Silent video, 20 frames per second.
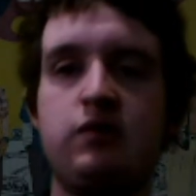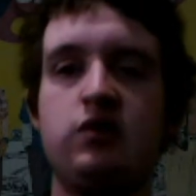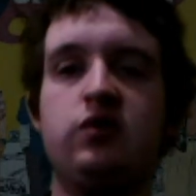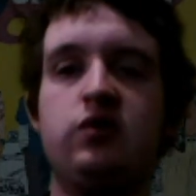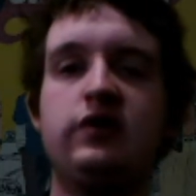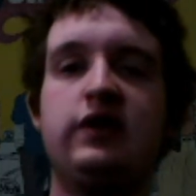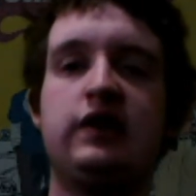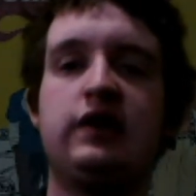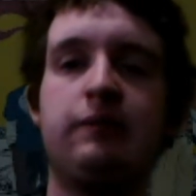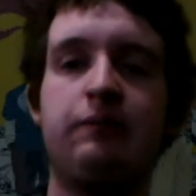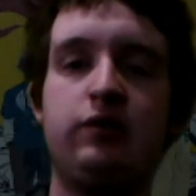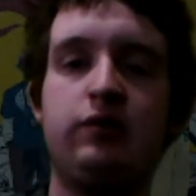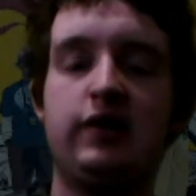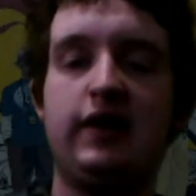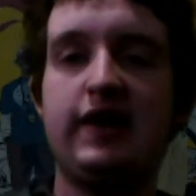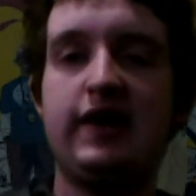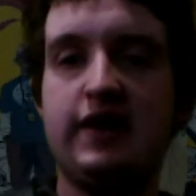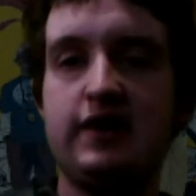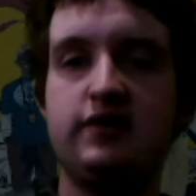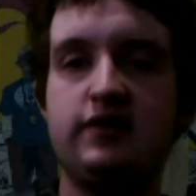you know, they could
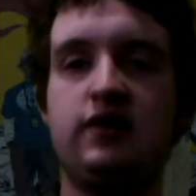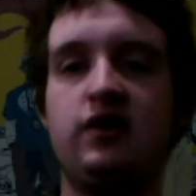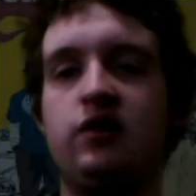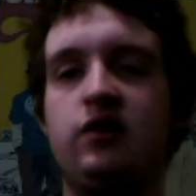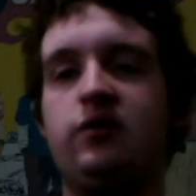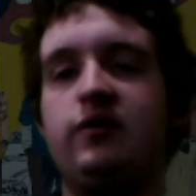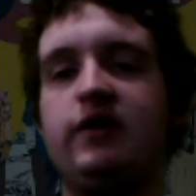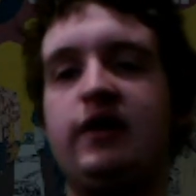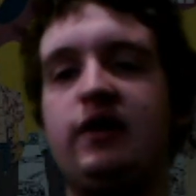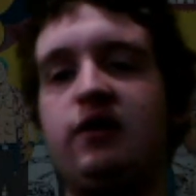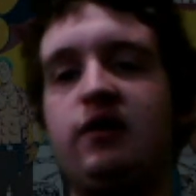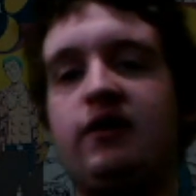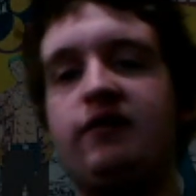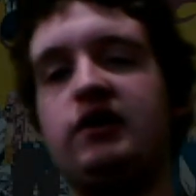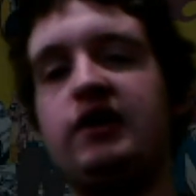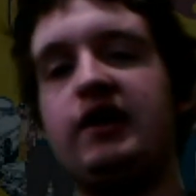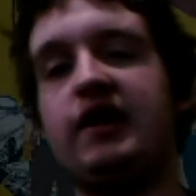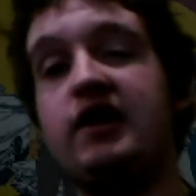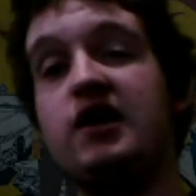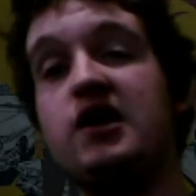play it. You know, they don't have
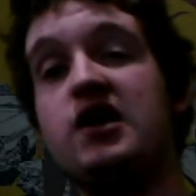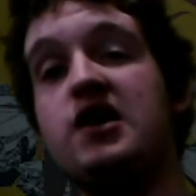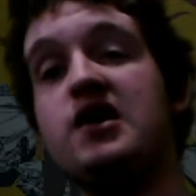to like